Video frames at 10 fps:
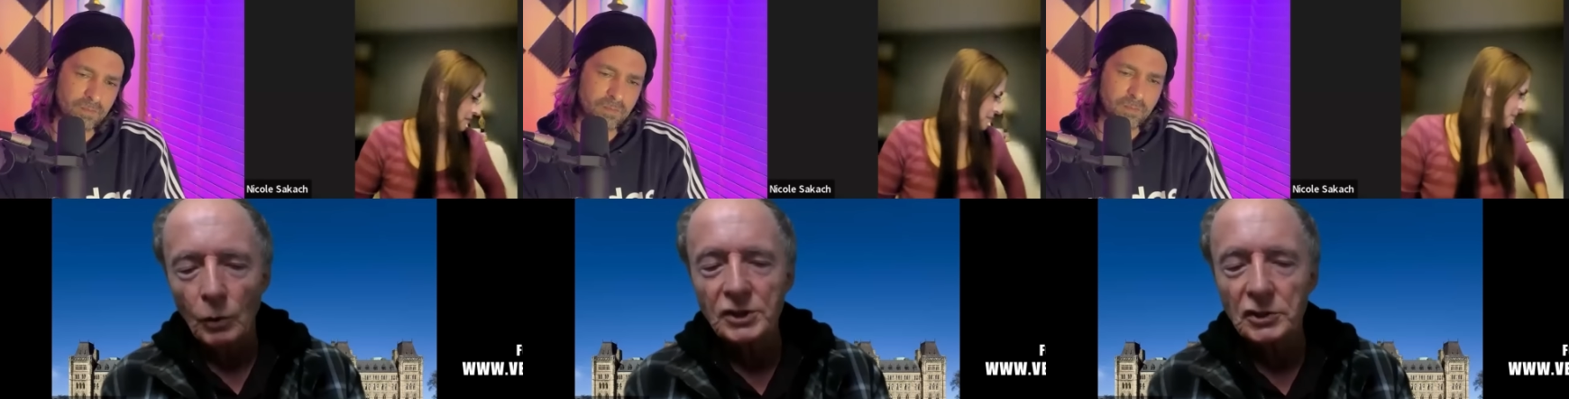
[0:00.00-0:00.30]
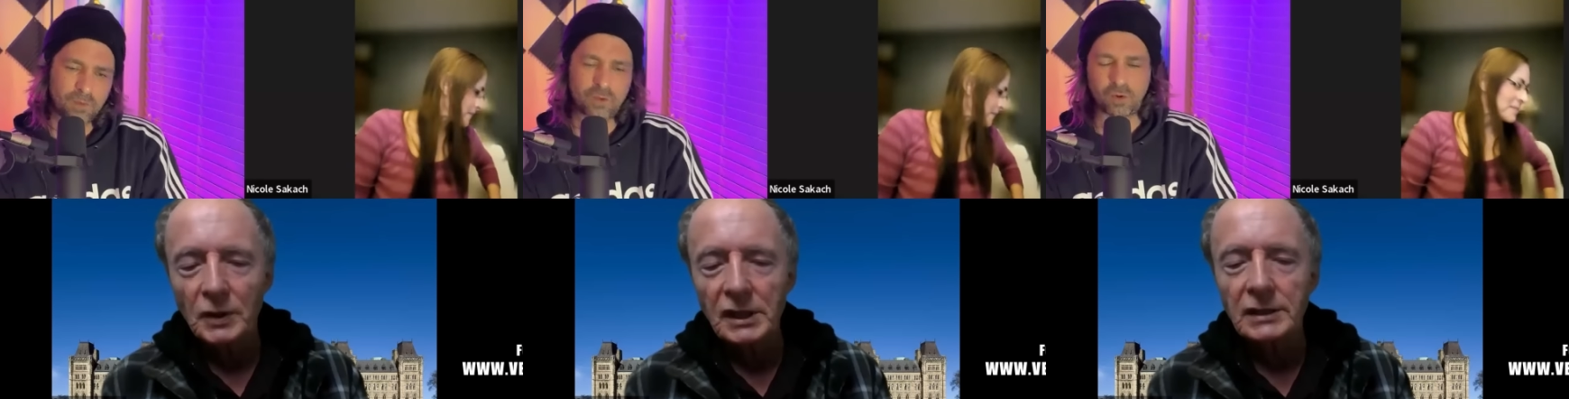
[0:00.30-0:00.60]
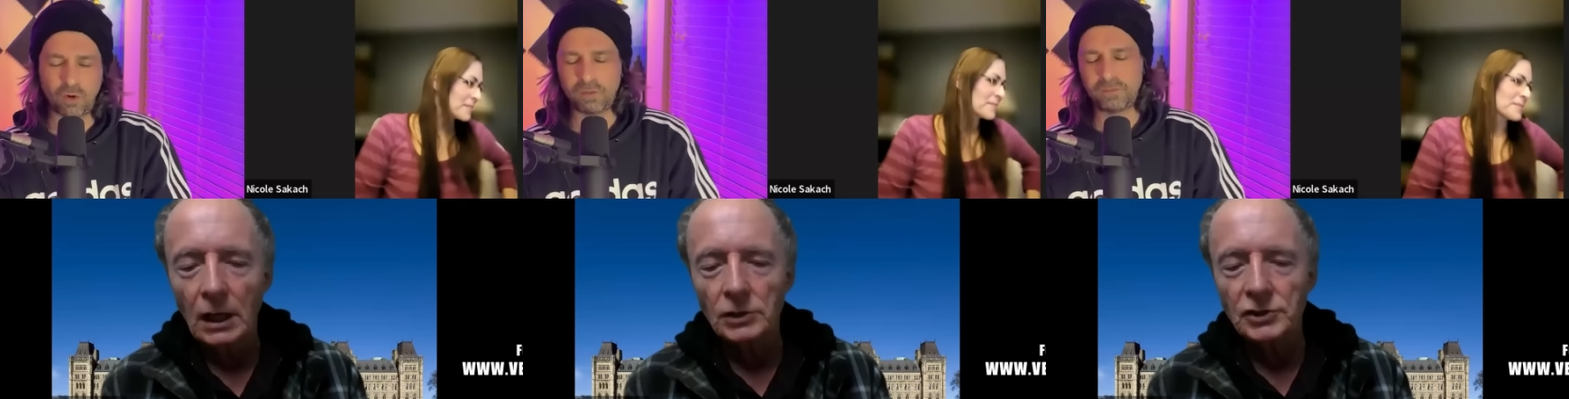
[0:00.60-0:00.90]
Speaker 1: which is what sure.
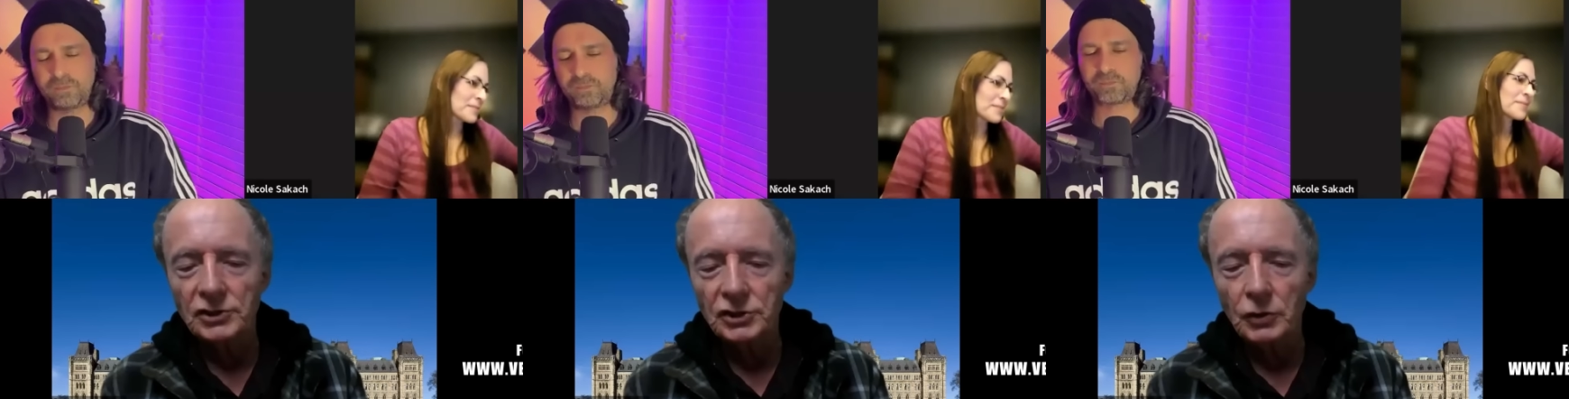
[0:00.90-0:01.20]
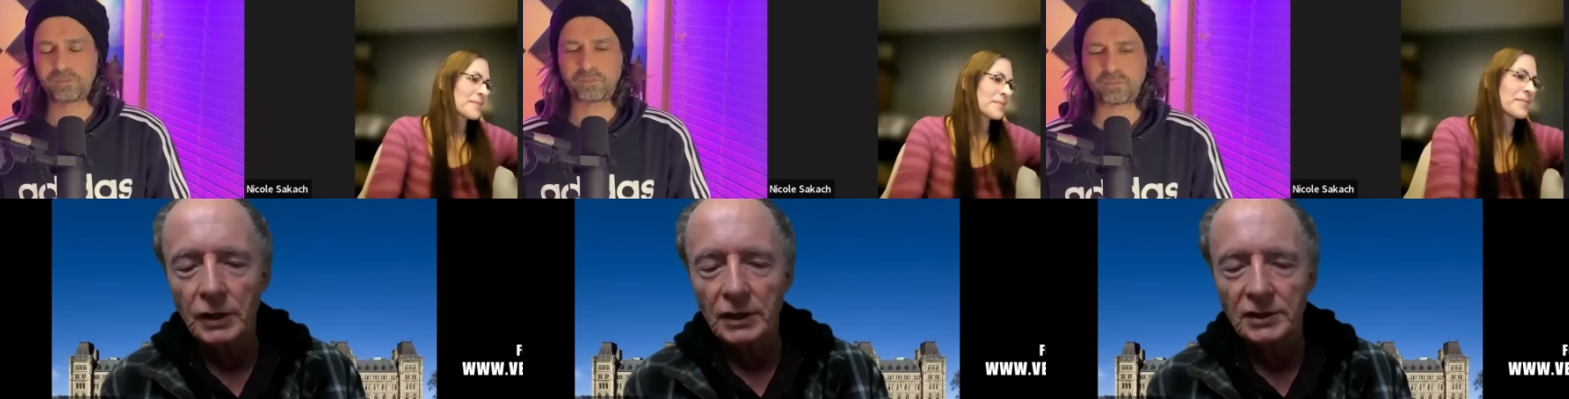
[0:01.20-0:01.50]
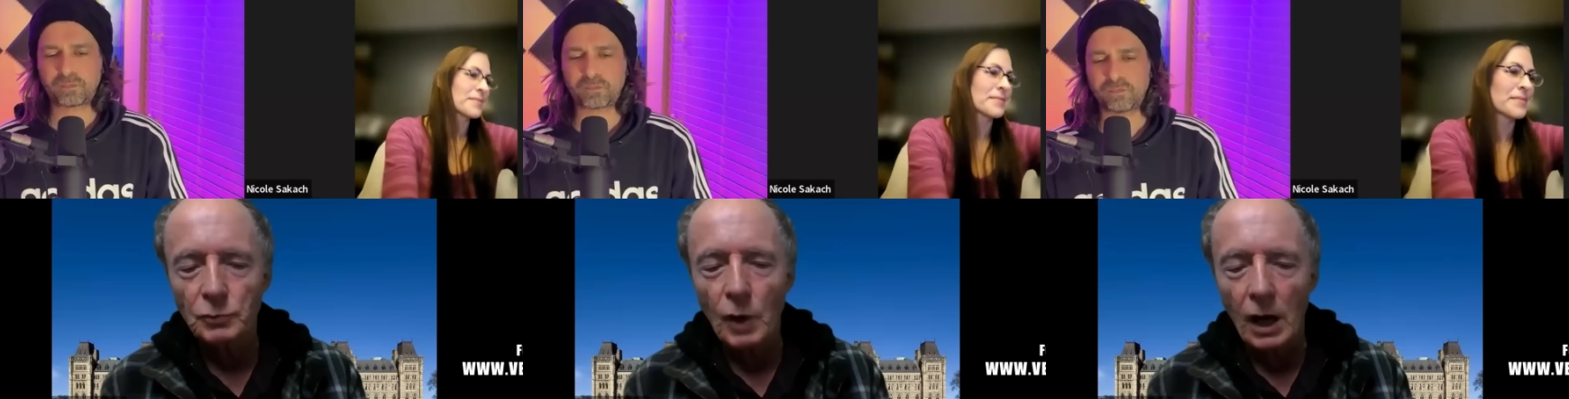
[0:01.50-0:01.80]
the intelligence is doing
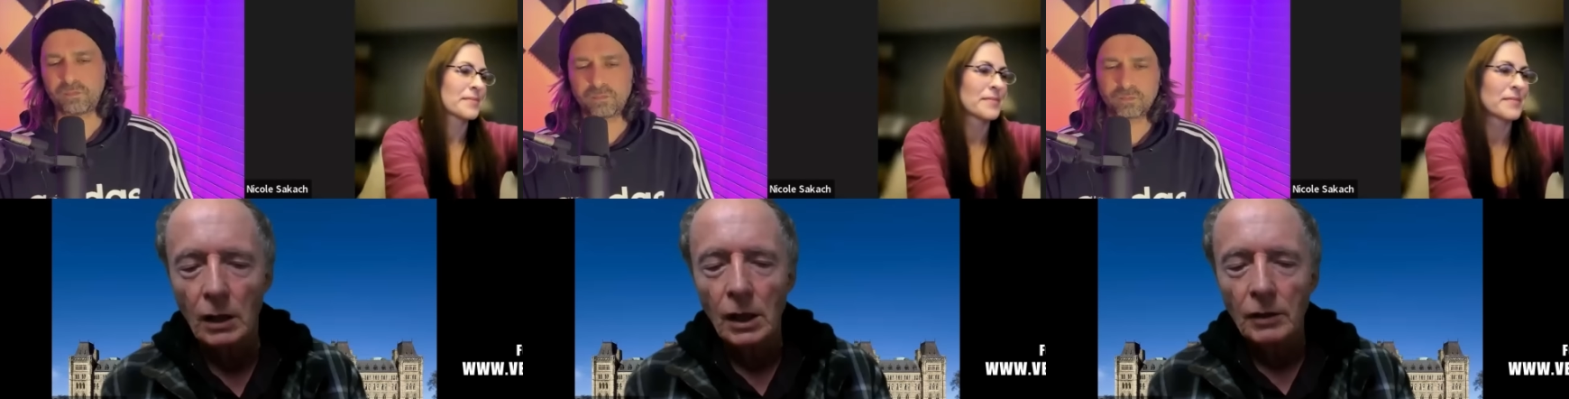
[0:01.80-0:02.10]
as well.